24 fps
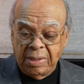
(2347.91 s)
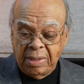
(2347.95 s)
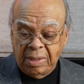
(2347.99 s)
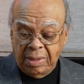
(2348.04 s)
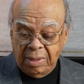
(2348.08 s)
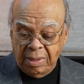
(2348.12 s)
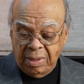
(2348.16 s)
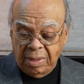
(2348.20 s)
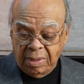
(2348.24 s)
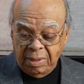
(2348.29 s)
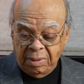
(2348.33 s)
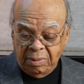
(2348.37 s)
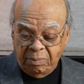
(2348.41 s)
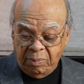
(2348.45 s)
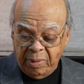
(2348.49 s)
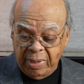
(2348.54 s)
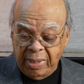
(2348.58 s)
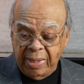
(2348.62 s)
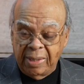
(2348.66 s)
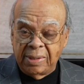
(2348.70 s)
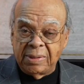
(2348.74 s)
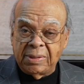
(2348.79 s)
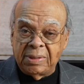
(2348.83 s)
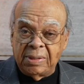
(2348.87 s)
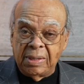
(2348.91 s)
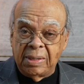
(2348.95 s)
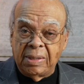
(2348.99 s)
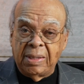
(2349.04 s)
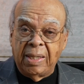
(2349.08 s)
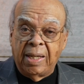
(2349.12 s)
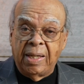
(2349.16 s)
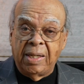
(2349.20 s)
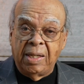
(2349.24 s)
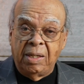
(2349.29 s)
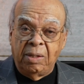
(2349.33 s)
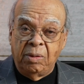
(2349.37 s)
and, and the band sat
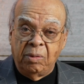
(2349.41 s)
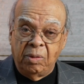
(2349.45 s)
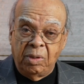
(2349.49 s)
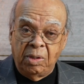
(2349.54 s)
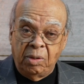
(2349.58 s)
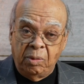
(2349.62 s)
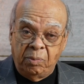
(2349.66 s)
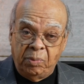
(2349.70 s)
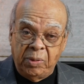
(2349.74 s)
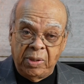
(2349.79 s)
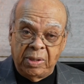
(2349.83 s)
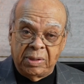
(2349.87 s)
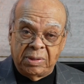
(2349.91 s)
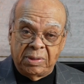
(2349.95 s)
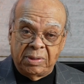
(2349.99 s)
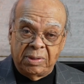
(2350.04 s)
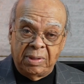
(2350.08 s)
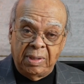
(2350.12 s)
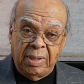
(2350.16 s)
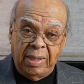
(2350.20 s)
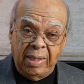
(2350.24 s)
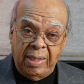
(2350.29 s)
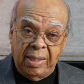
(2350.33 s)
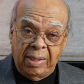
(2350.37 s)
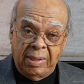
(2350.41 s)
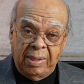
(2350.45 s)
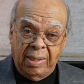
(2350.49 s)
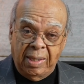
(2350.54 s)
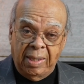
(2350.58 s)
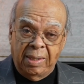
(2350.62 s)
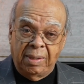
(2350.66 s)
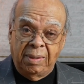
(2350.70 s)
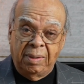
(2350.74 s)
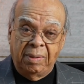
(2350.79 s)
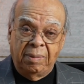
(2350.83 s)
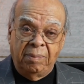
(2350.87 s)
down in the, in the pits they had
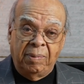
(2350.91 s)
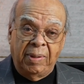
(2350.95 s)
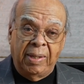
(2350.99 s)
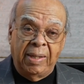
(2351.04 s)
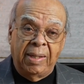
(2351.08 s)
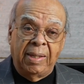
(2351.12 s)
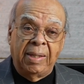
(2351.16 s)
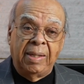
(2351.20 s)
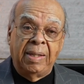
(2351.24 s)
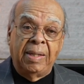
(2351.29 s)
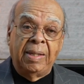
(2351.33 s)
down in the band.